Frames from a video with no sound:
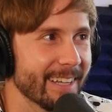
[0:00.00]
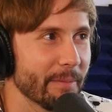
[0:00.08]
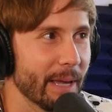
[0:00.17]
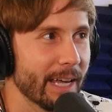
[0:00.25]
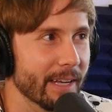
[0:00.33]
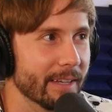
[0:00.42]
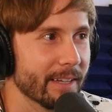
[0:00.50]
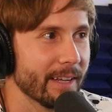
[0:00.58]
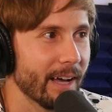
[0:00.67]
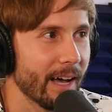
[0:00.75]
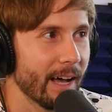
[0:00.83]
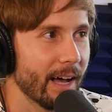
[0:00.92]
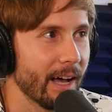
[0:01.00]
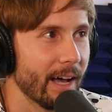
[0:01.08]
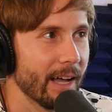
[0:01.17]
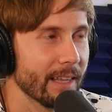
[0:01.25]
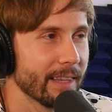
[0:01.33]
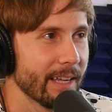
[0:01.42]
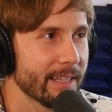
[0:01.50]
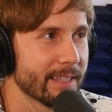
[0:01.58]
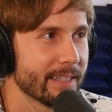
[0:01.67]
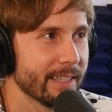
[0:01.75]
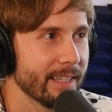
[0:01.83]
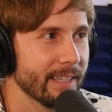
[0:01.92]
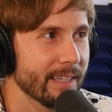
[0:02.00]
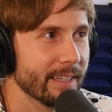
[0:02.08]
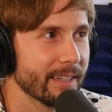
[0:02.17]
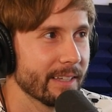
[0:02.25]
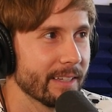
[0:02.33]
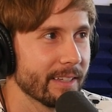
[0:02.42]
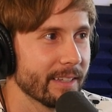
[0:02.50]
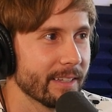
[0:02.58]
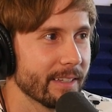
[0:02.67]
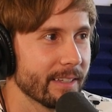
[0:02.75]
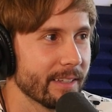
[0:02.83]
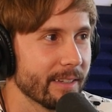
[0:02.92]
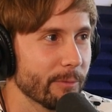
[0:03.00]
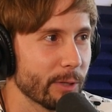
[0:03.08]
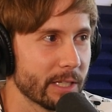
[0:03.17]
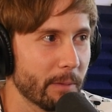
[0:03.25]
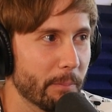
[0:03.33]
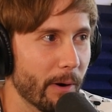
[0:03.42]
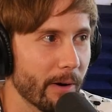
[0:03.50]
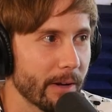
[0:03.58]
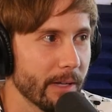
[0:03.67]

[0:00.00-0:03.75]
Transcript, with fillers: Man, uh, let's see. Was it a party?